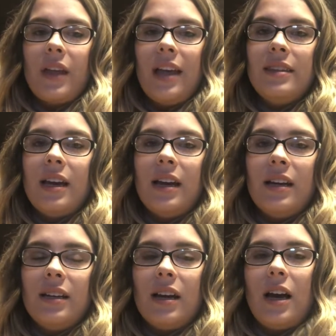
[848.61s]
And
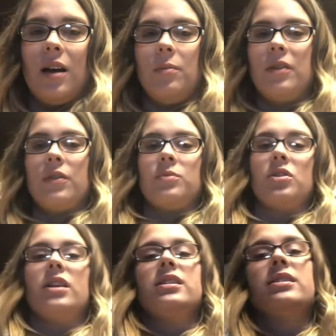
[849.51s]
then if I'm
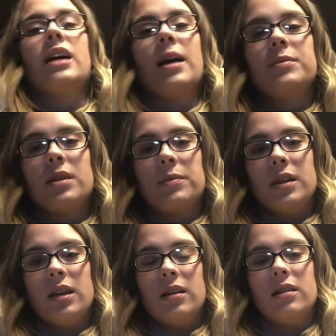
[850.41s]
trying to type
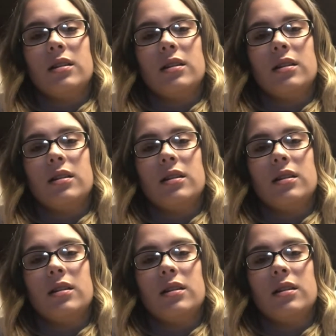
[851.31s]
something,